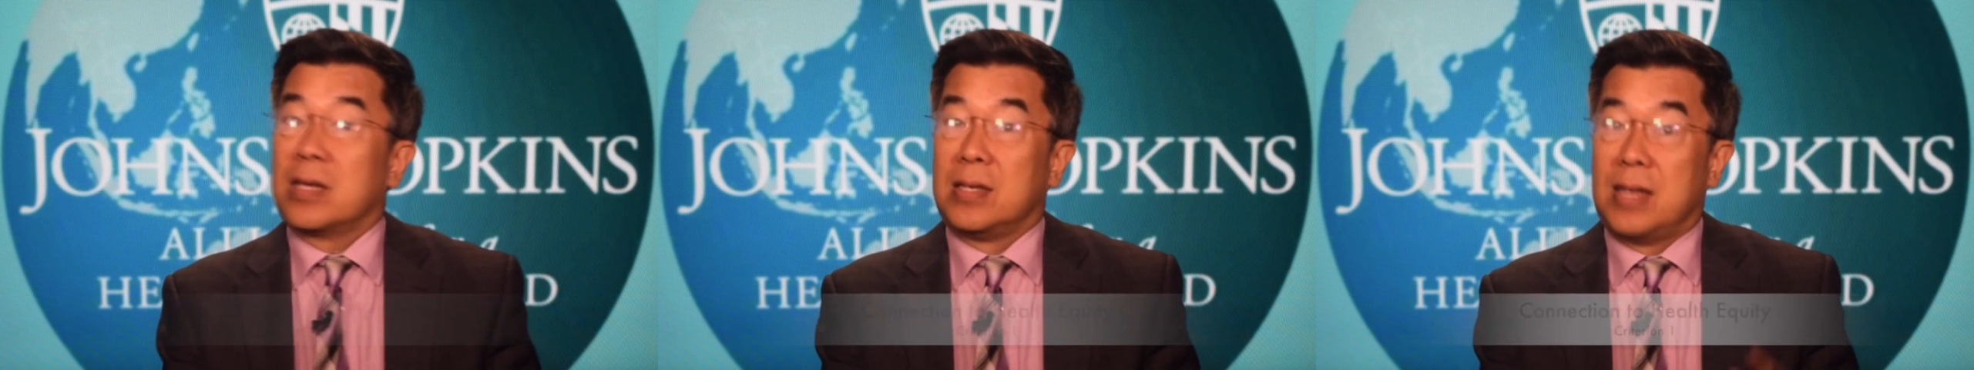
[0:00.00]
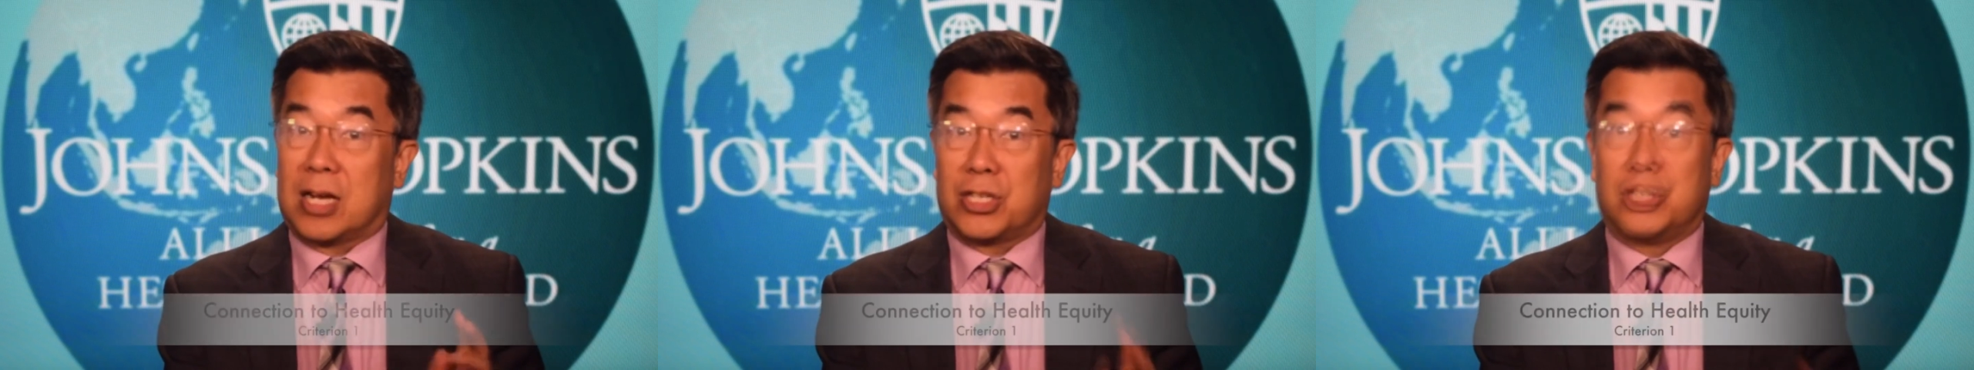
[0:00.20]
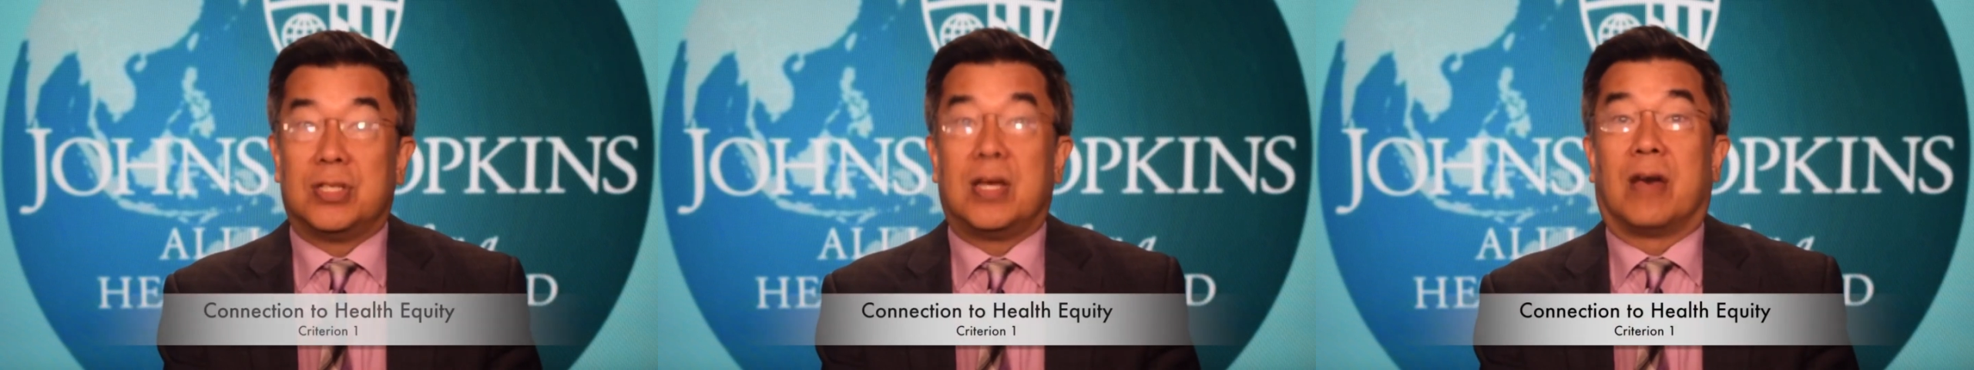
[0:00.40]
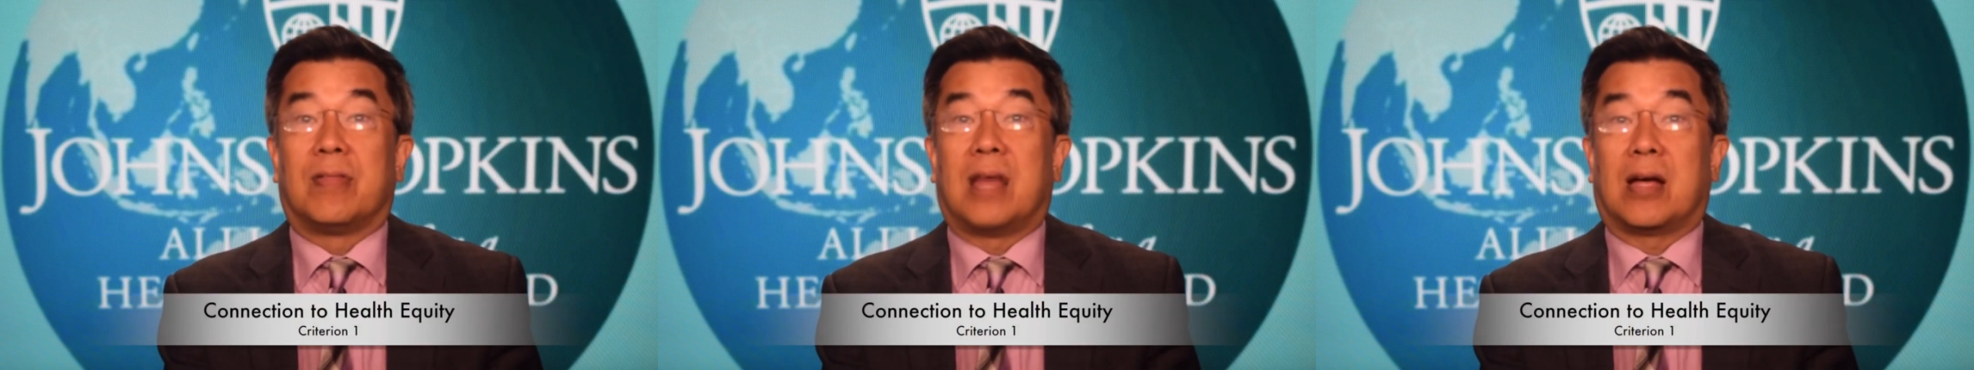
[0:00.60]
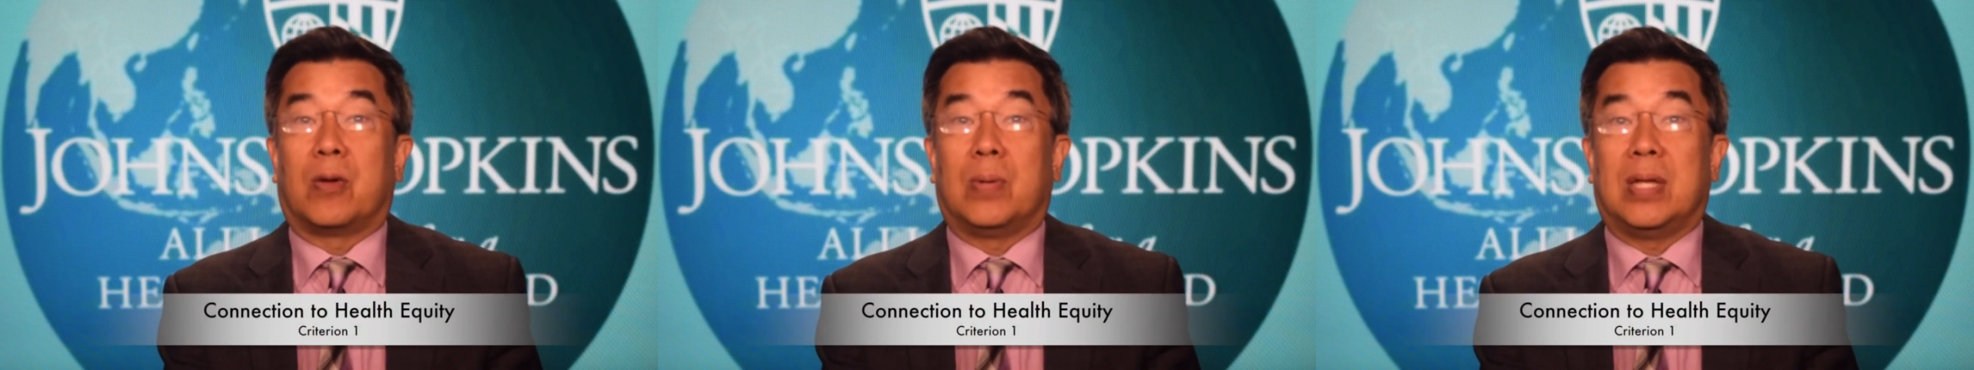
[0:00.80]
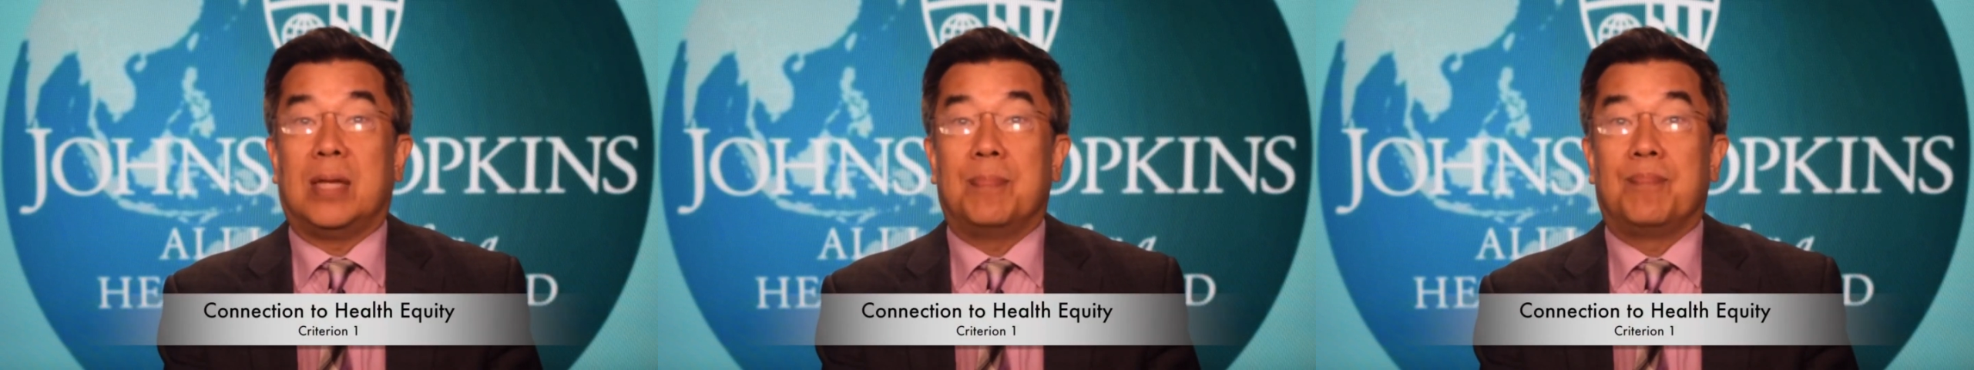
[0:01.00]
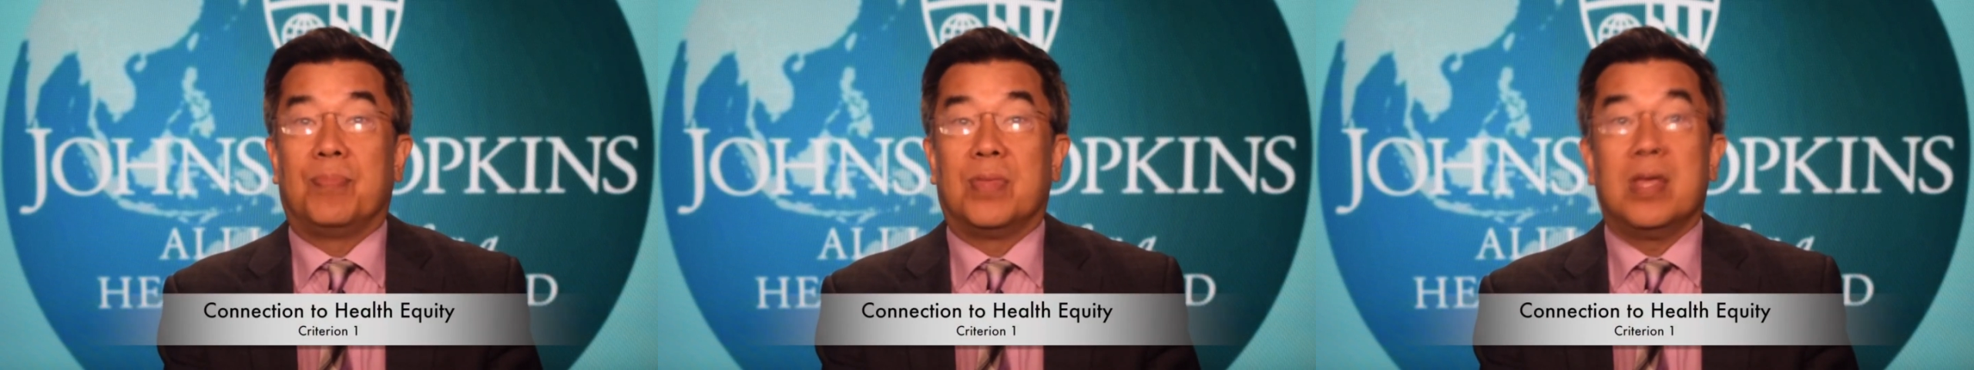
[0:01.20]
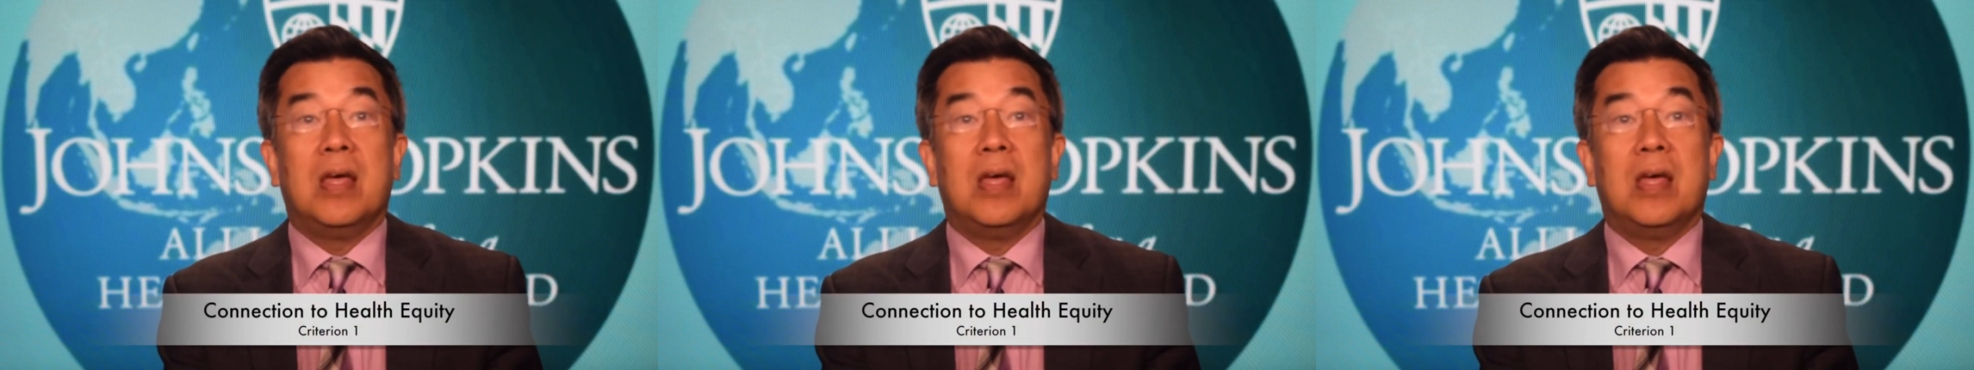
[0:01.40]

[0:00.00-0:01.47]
connection to health equity.